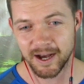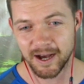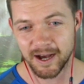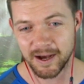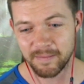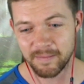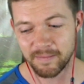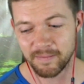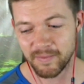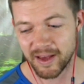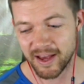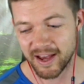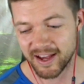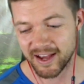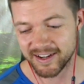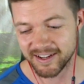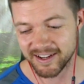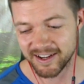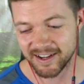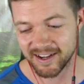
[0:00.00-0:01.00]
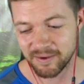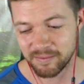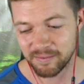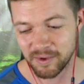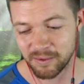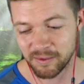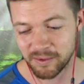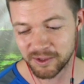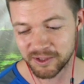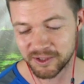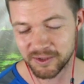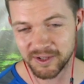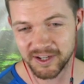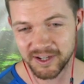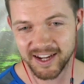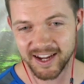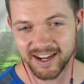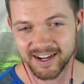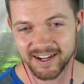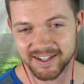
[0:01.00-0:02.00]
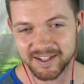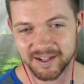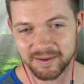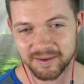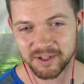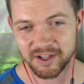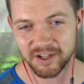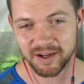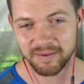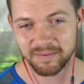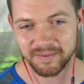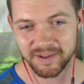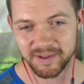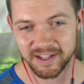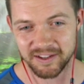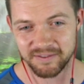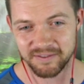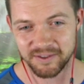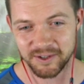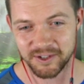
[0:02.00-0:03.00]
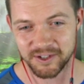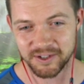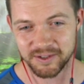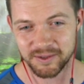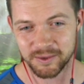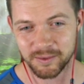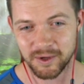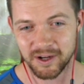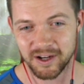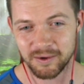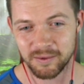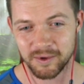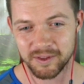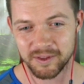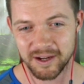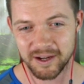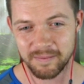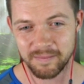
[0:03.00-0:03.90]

And maybe we'll do it again at some time in the future as well, with